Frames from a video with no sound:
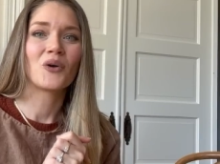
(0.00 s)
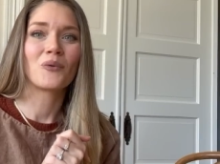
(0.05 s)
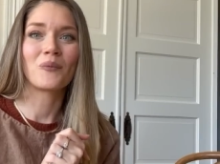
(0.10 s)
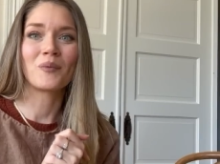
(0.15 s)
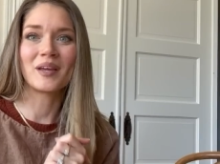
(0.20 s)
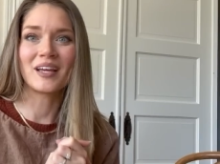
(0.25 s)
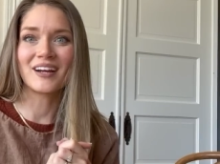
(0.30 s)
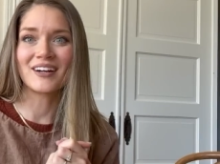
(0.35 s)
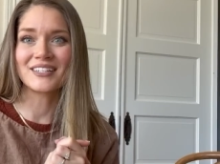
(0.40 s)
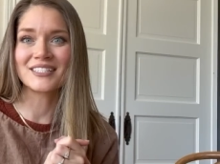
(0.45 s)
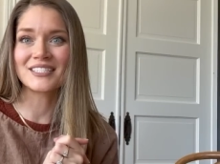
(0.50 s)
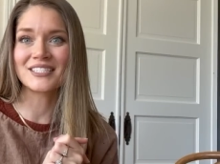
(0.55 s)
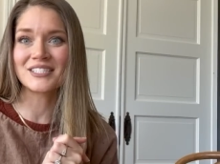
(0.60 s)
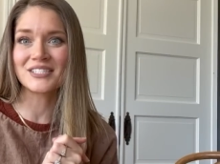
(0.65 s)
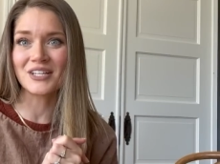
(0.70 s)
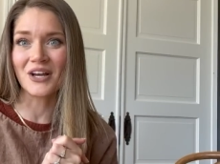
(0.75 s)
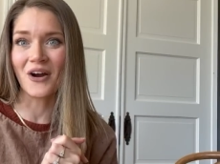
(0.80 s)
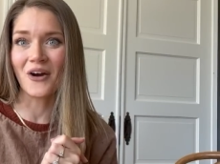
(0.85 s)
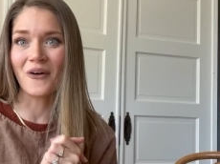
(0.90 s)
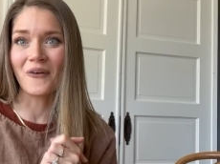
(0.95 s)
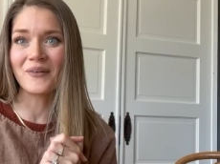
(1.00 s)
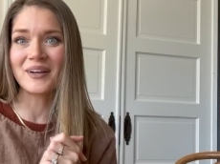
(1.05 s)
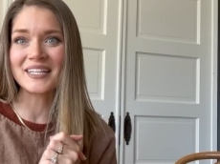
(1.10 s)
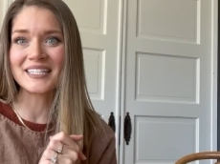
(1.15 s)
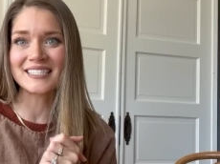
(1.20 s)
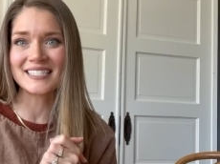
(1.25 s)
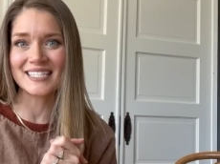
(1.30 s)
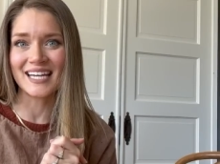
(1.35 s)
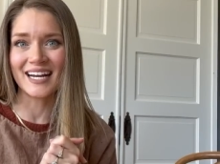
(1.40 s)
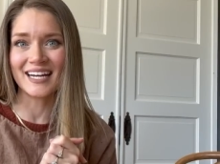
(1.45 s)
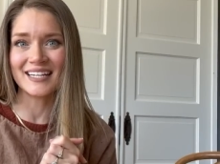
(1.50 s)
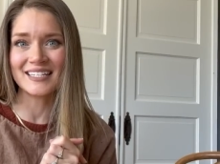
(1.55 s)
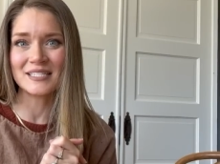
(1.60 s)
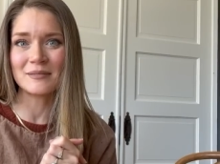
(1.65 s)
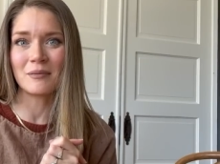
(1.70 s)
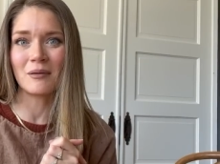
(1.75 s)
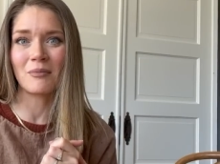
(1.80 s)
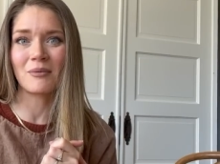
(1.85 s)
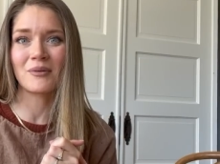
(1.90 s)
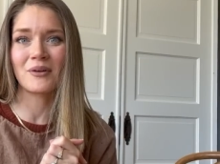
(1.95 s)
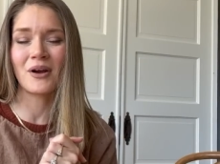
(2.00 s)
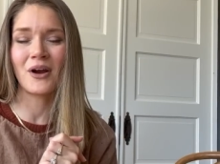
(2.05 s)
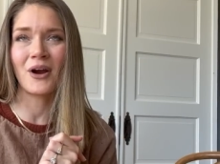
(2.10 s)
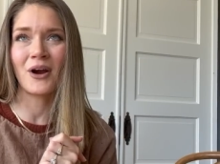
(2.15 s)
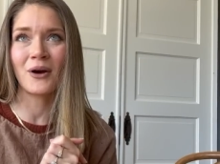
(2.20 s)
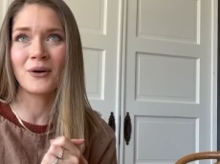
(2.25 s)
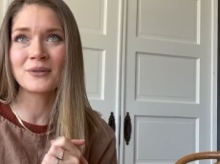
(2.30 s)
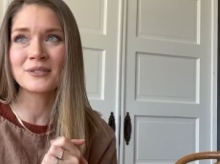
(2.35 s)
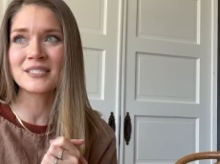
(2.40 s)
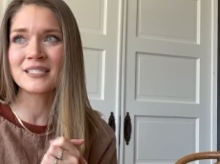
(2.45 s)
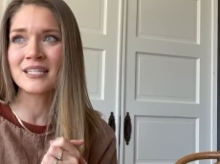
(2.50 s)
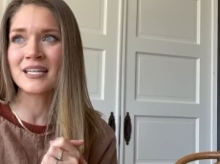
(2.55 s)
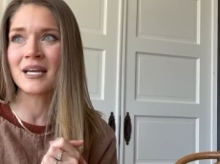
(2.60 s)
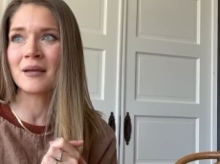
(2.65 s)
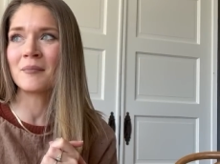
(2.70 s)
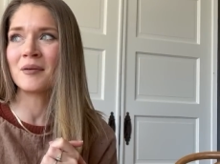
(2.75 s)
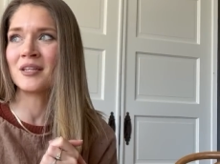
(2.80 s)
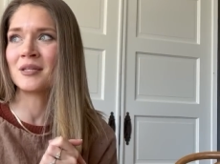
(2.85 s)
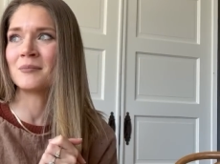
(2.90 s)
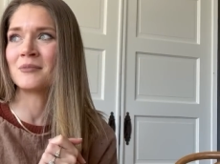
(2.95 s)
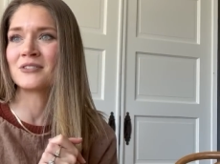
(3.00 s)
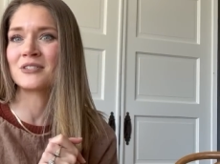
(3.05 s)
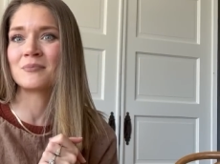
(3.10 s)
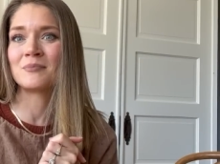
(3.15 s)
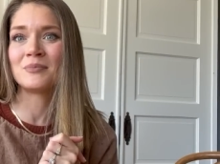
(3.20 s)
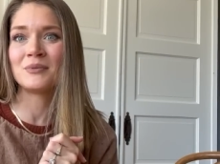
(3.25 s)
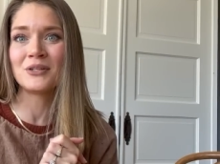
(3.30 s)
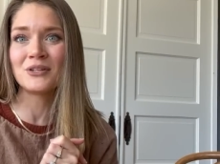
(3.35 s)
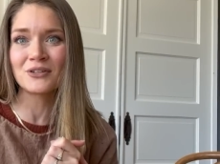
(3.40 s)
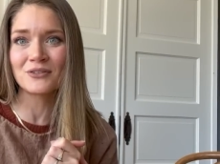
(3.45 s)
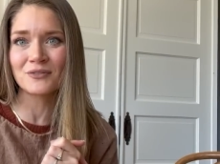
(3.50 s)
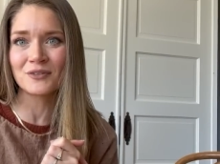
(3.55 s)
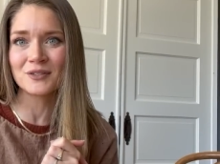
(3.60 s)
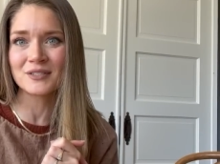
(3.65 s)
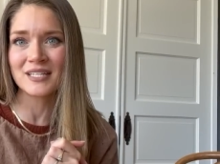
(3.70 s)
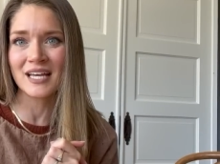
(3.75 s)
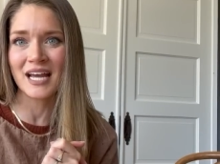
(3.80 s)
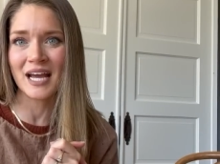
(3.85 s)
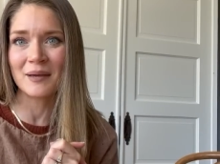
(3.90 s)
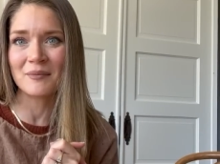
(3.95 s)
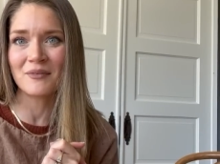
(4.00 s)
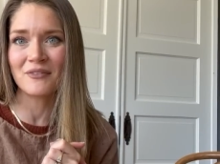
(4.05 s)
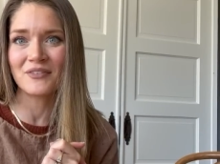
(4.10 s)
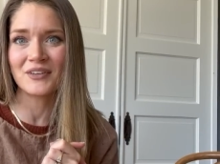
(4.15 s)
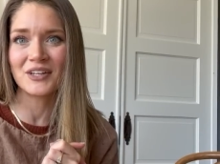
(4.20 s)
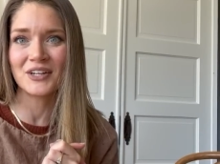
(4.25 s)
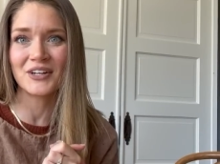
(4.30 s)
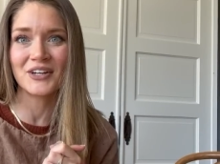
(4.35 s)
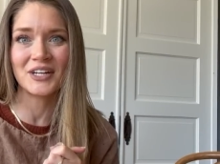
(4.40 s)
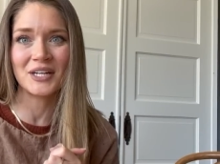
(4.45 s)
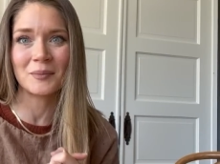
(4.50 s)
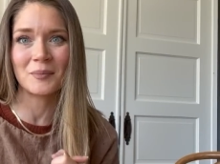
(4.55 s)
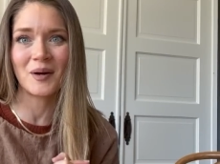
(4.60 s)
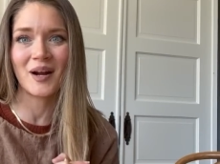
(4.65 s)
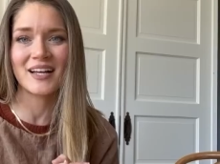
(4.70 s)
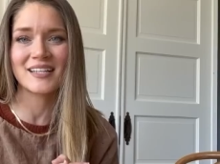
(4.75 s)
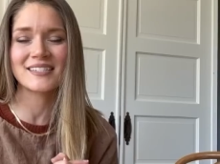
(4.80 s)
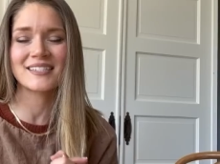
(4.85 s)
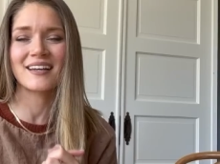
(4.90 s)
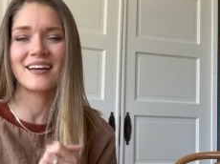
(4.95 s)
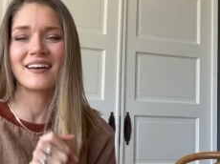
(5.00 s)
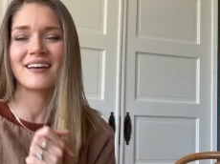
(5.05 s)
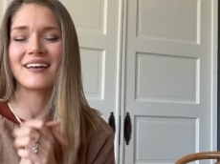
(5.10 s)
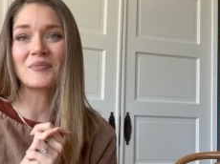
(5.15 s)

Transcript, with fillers: We are so excited to be able to host them in the most beautiful time of year in Nebraska.